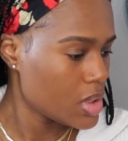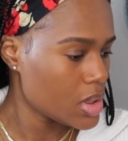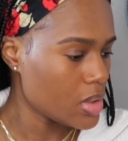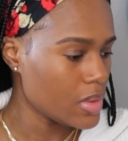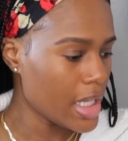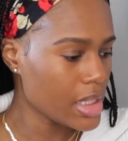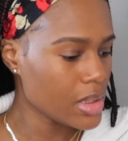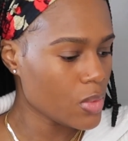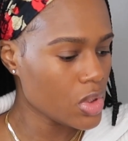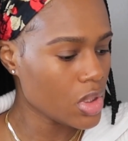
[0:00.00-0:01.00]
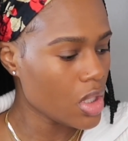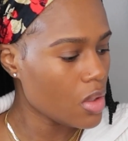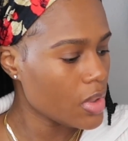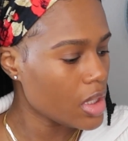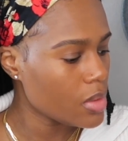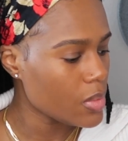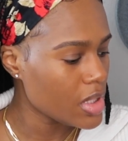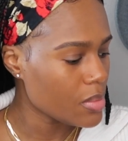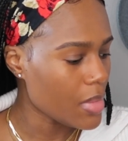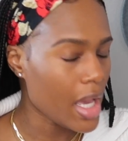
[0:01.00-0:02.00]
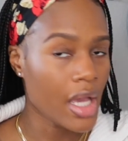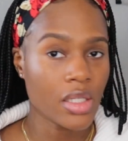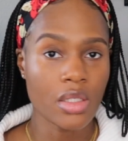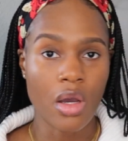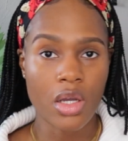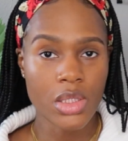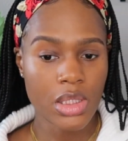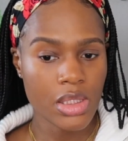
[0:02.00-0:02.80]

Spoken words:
So next I'm gonna go in with my Nars